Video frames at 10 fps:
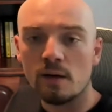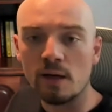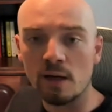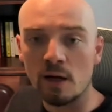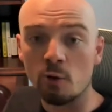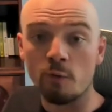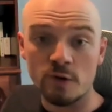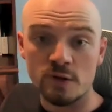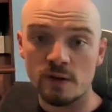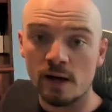And on the
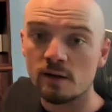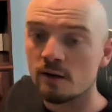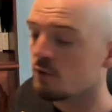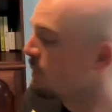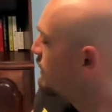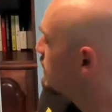reverse of that, if you bet